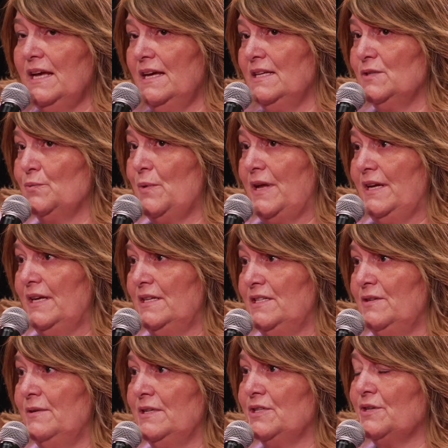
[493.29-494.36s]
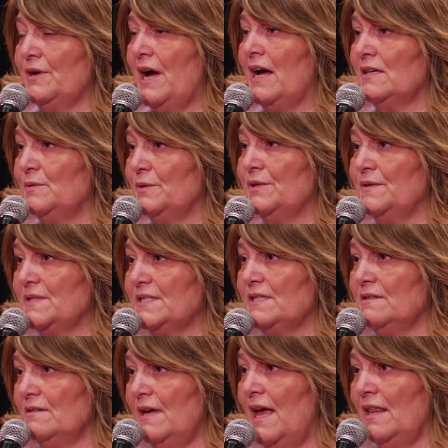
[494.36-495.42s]
is ready to interact with
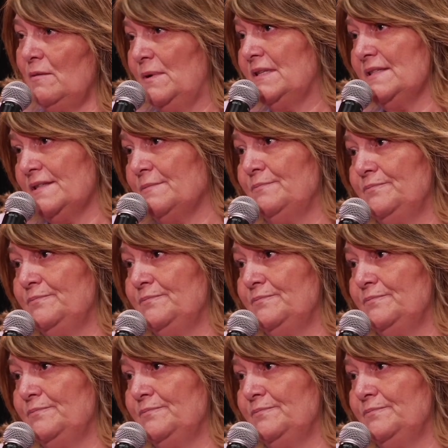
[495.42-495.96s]
those elements?